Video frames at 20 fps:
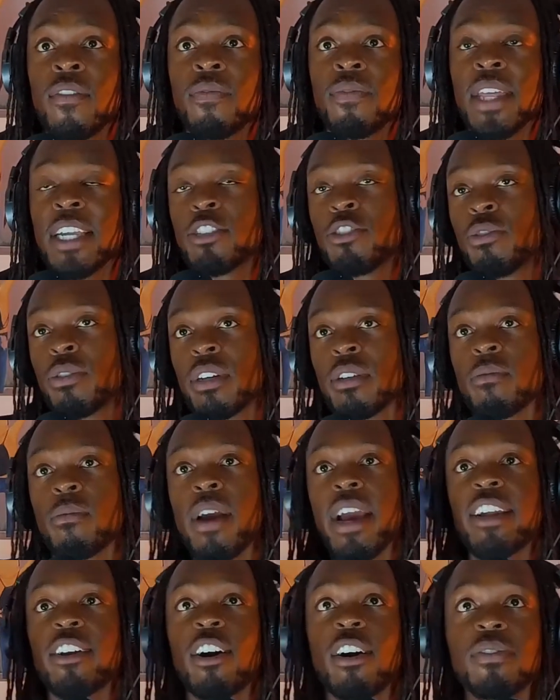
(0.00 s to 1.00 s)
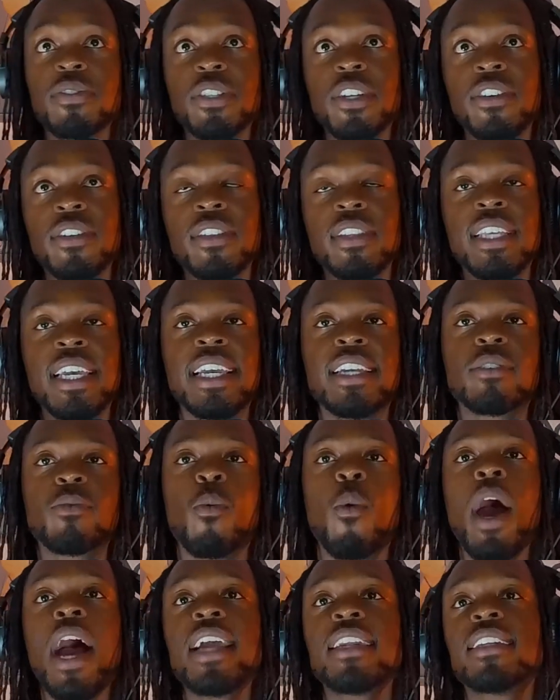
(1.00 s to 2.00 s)
that you can write off certain things?
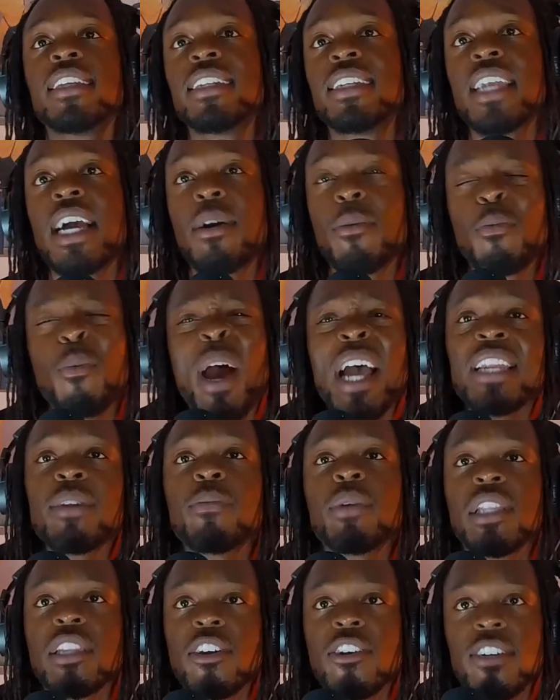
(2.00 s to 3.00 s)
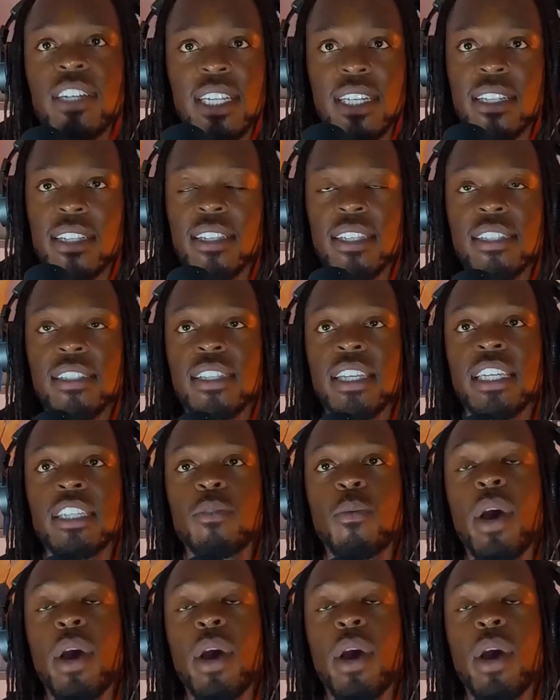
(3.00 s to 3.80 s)
Why didn't we learn any of these things?